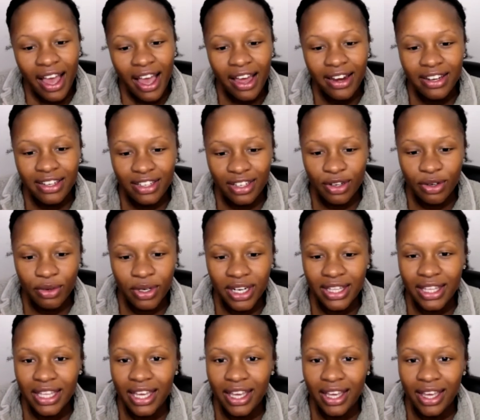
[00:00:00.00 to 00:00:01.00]
I need to do it
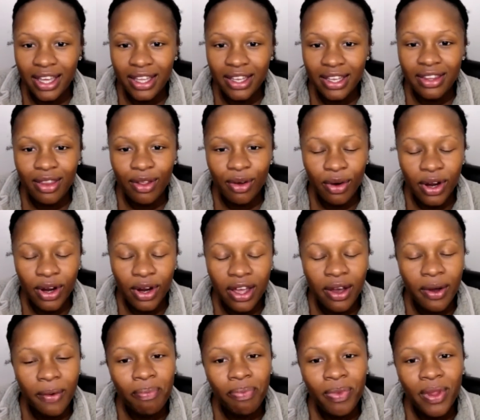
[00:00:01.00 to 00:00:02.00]
at the end. Lord
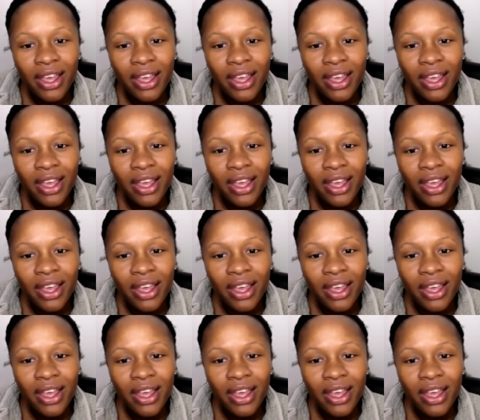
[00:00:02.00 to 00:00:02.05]
help.